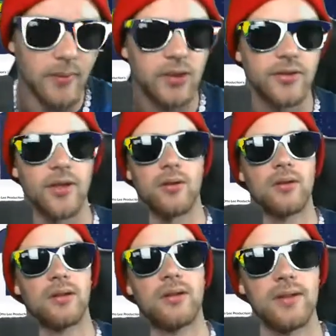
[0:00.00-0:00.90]
you know,
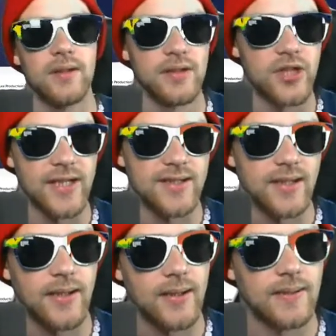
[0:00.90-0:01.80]
chasing
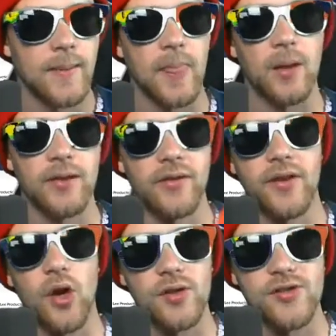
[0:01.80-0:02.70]
it. And
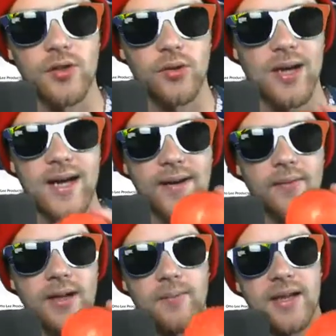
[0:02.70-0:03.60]
also, I
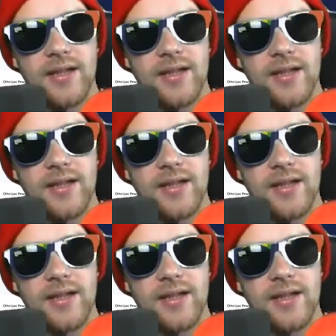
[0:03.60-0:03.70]
recommend